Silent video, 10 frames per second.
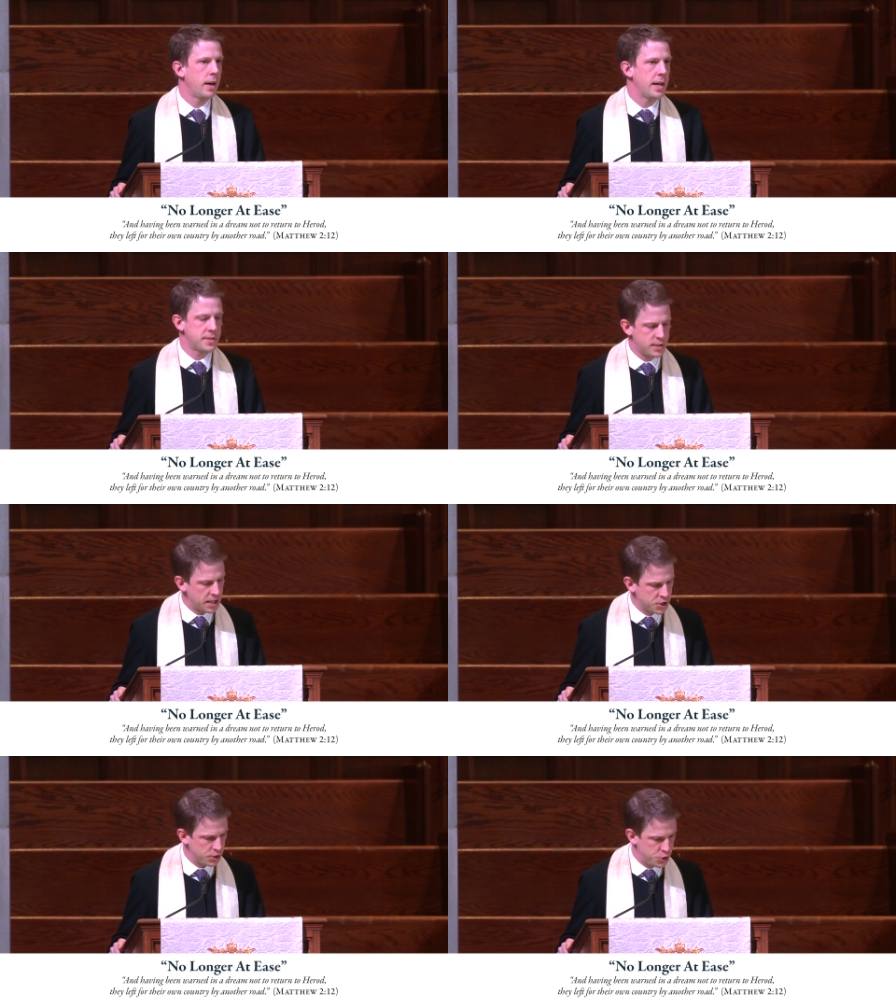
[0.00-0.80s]
And
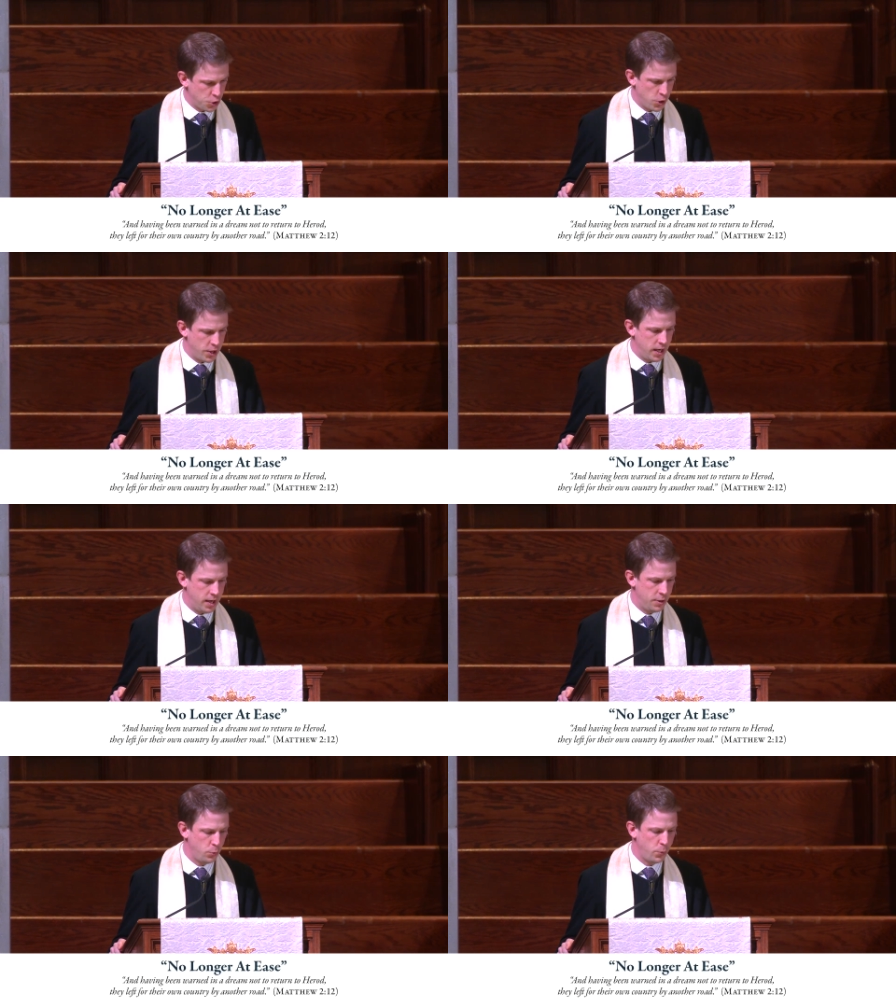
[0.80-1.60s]
such a
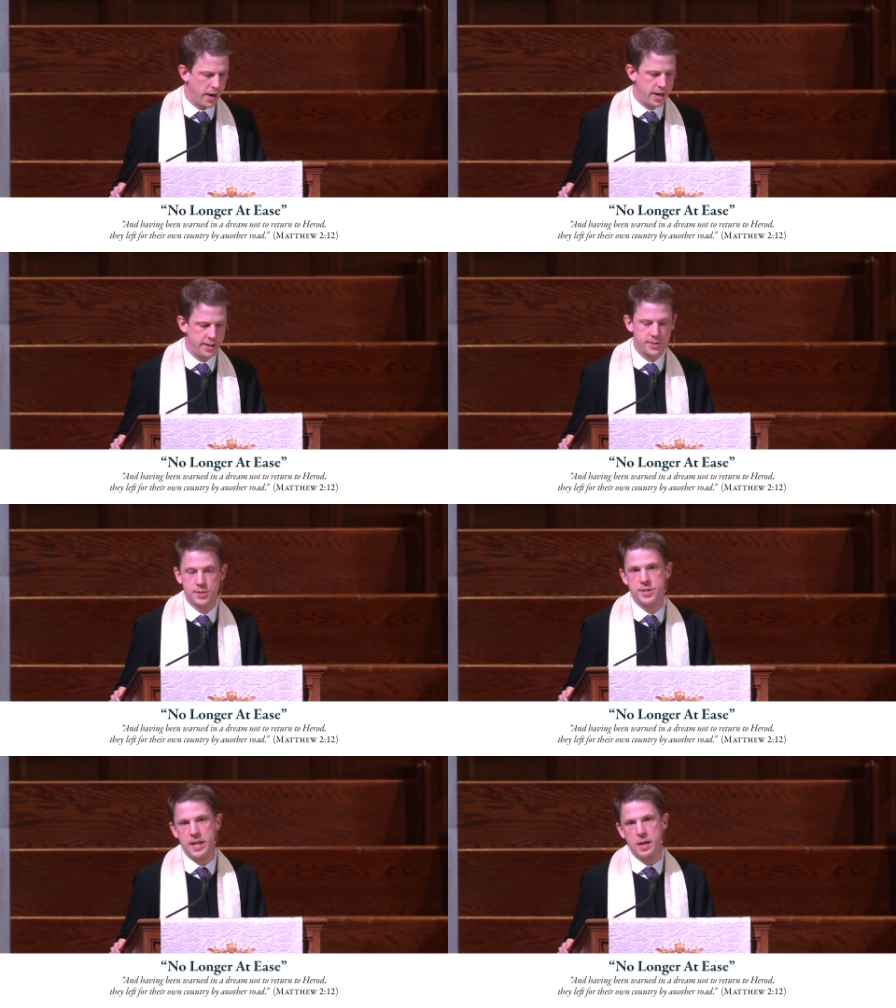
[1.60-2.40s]
journey, the ways
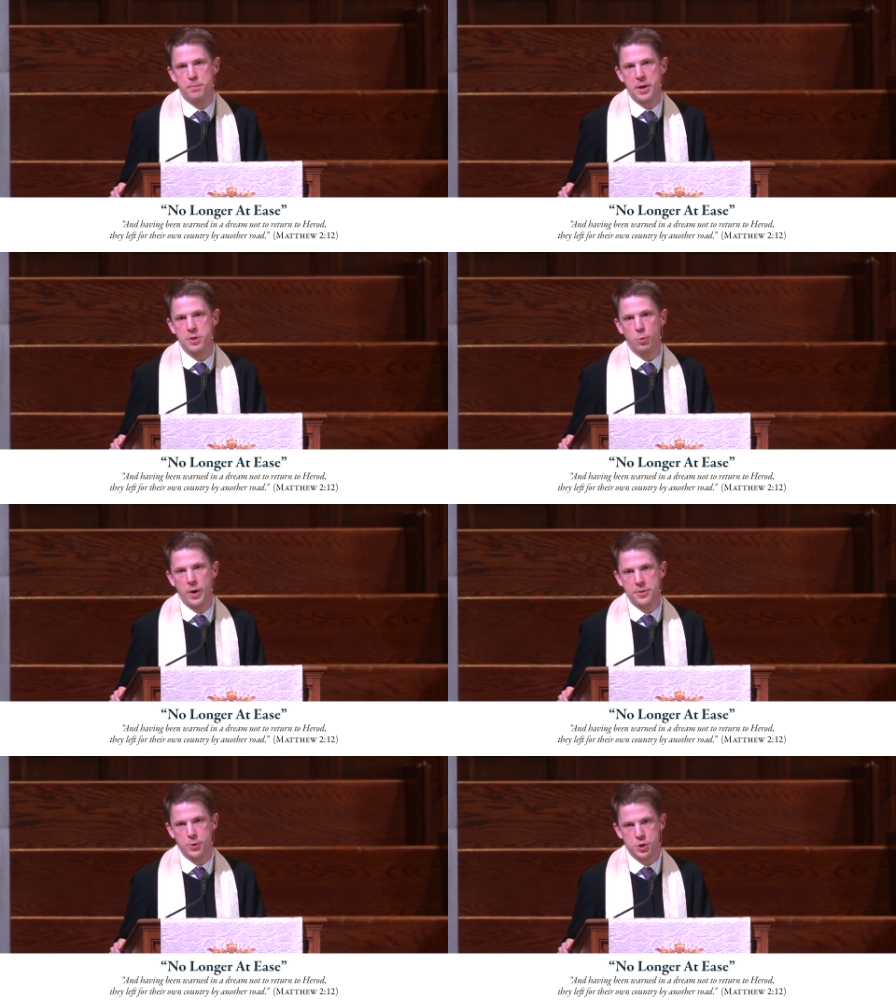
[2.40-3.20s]
deep and the
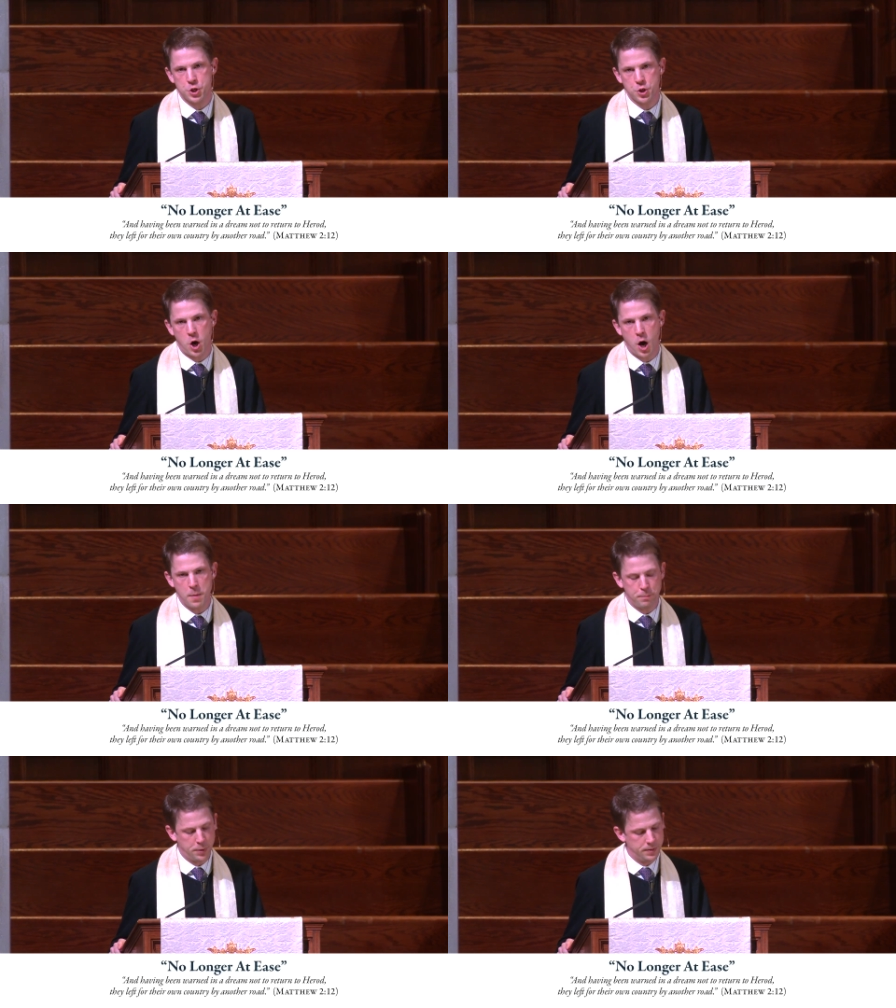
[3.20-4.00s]
weather
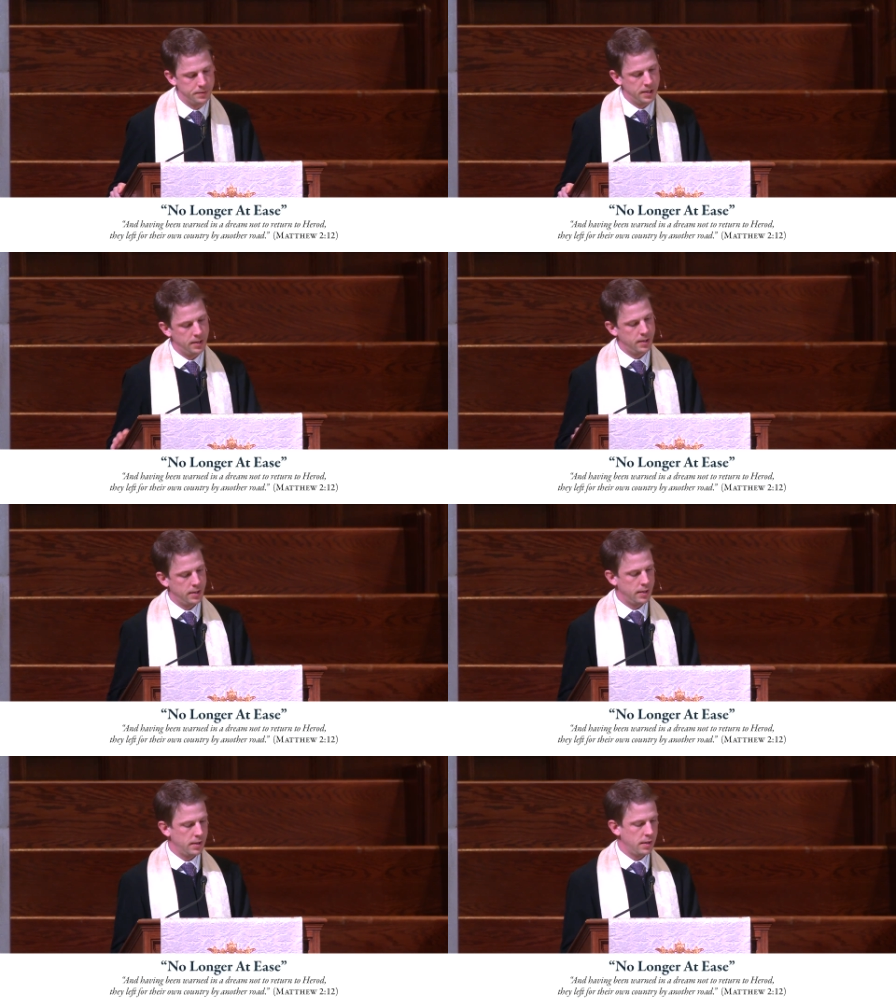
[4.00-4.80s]
sharp,
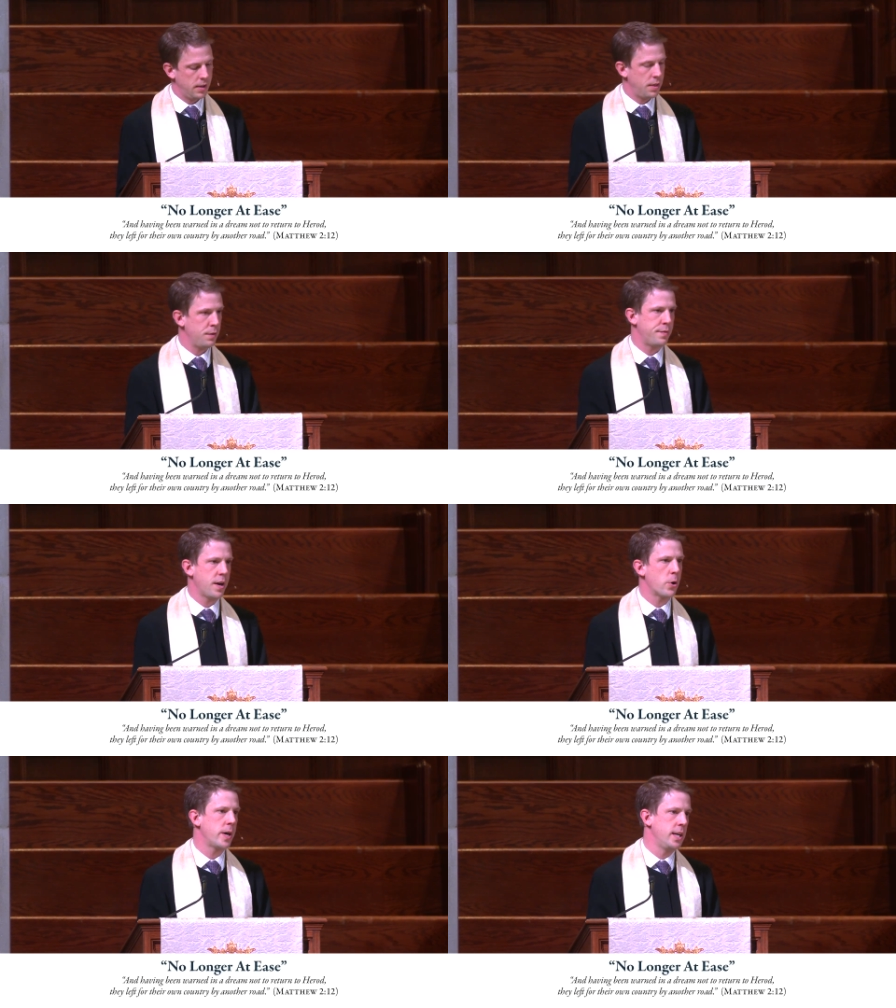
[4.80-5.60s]
the
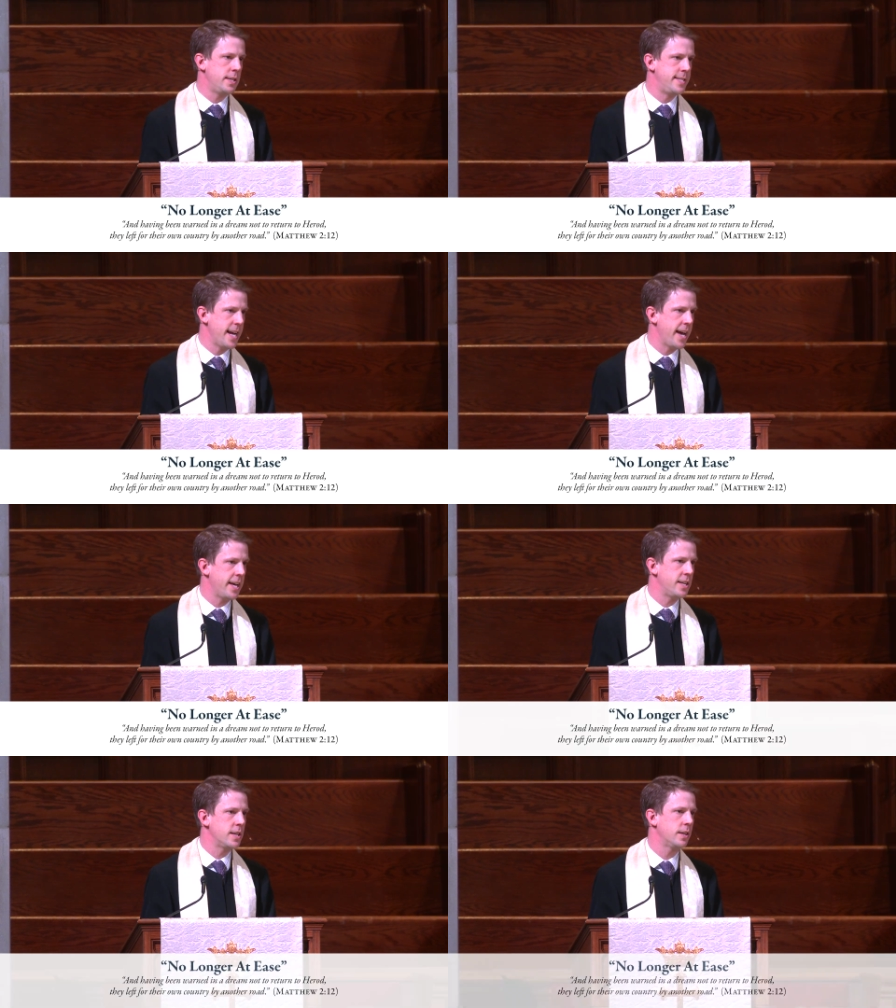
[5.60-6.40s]
very
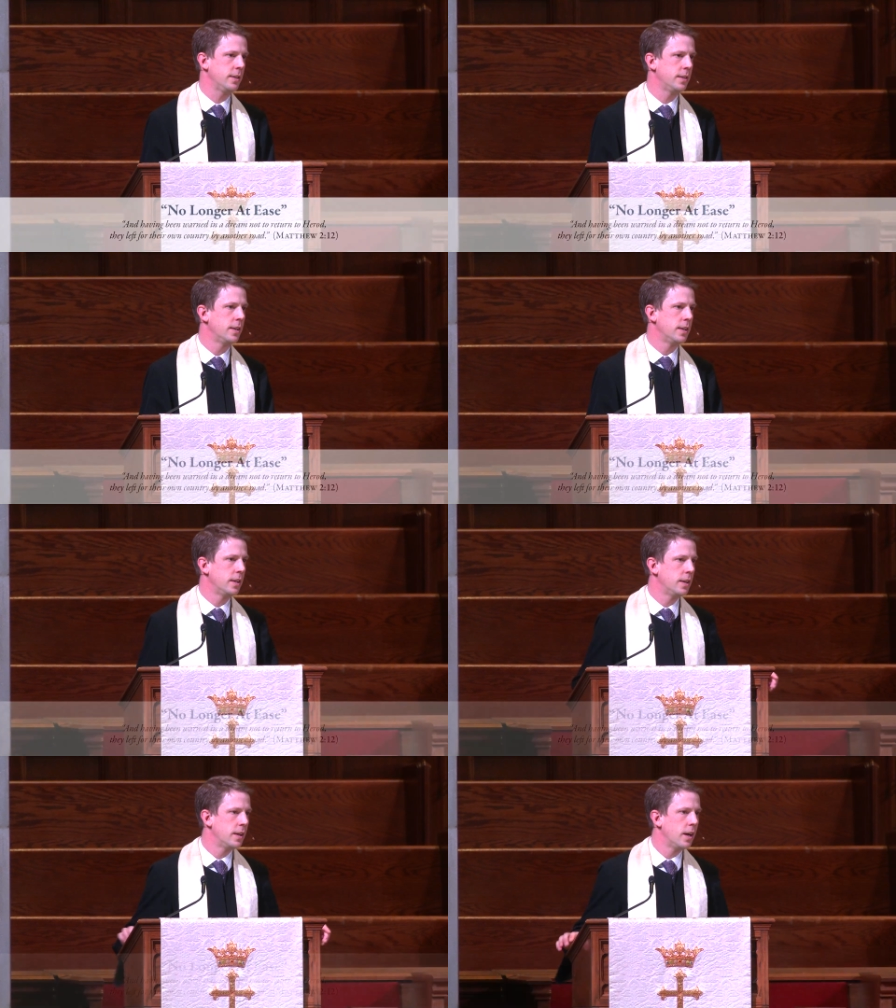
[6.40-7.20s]
dead
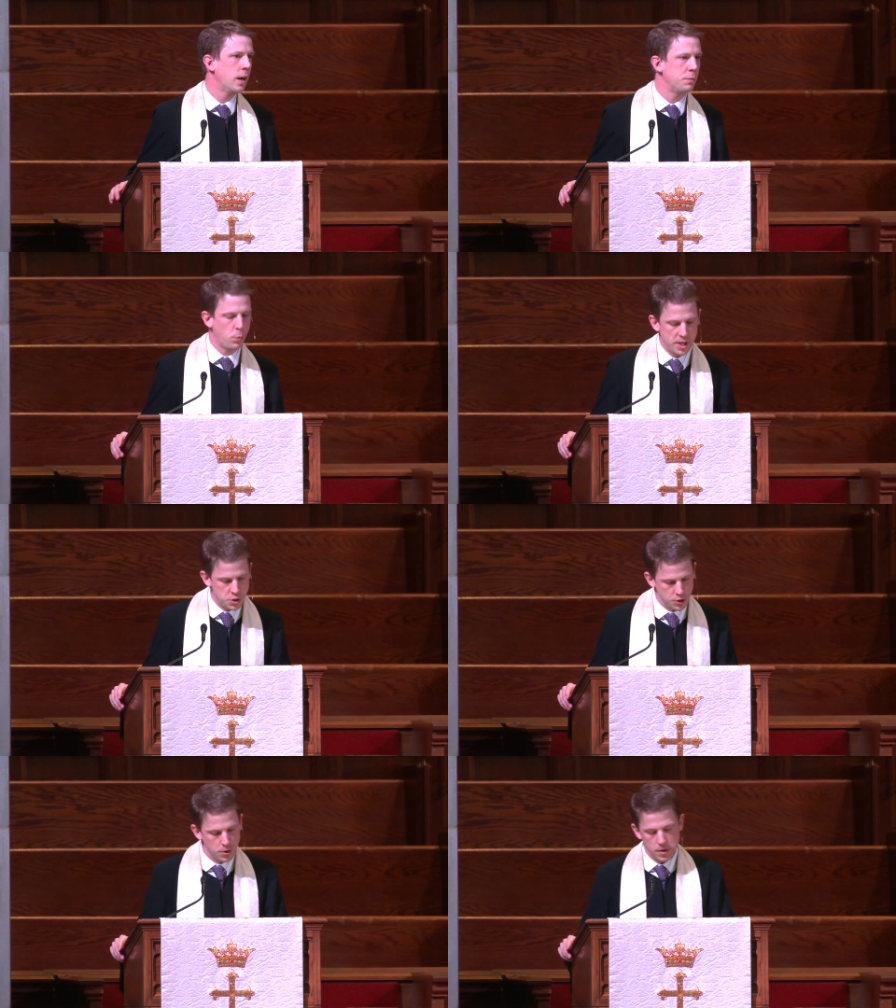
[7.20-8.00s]
of
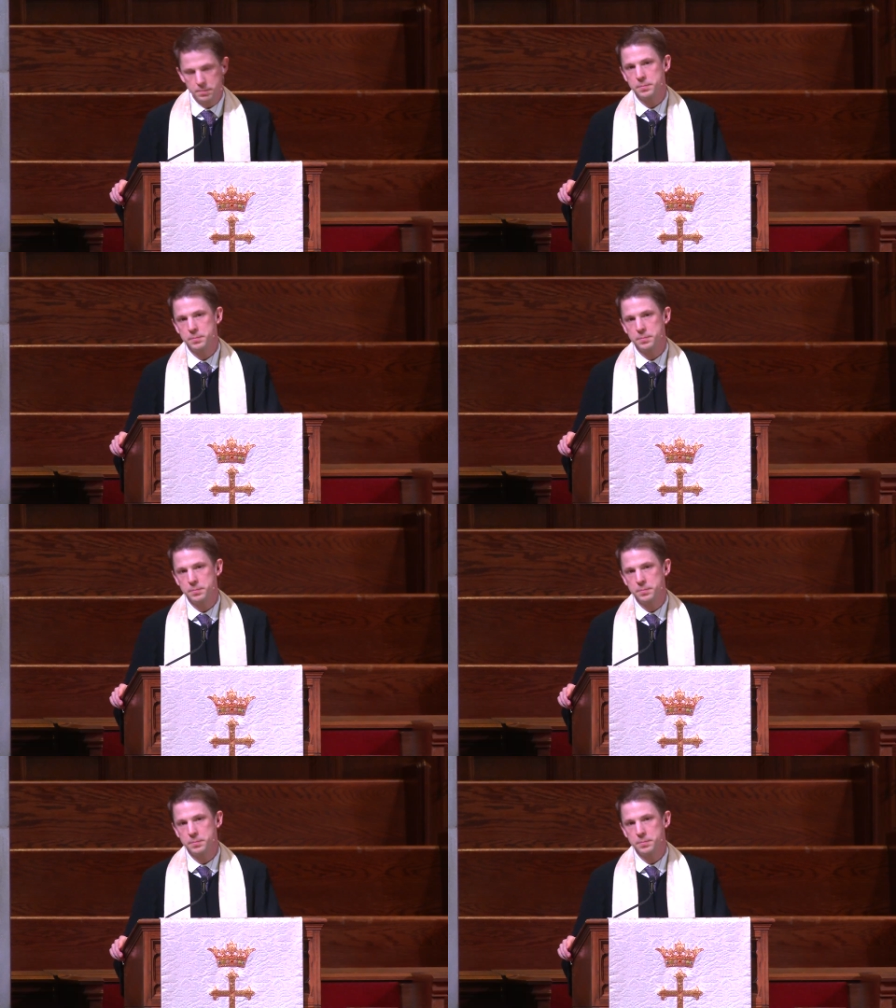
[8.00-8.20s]
winter.